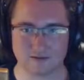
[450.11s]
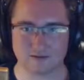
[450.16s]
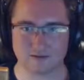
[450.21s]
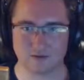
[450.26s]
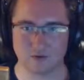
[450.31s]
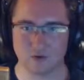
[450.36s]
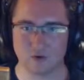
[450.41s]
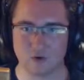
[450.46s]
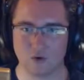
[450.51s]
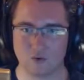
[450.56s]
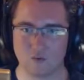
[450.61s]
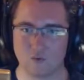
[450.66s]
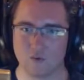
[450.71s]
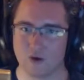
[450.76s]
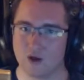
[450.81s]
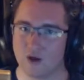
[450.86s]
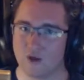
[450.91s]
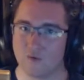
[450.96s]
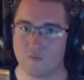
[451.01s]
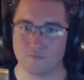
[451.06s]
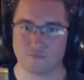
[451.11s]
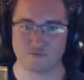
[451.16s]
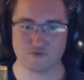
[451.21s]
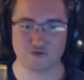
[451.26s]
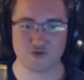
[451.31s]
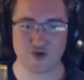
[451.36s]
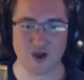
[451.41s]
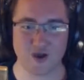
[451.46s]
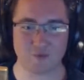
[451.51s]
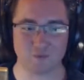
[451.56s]
Oh!
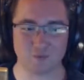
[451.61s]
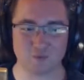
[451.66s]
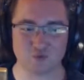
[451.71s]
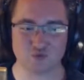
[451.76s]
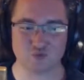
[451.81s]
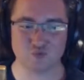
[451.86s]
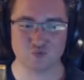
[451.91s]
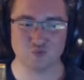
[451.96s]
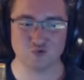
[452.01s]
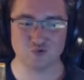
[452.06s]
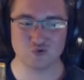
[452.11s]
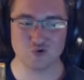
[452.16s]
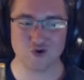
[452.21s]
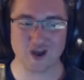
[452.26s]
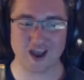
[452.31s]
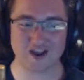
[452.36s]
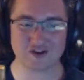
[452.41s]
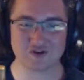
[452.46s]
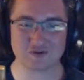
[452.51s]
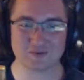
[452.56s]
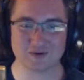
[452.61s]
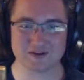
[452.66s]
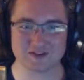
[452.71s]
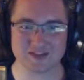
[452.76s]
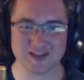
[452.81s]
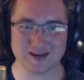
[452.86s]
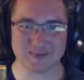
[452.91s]
That was way too much damn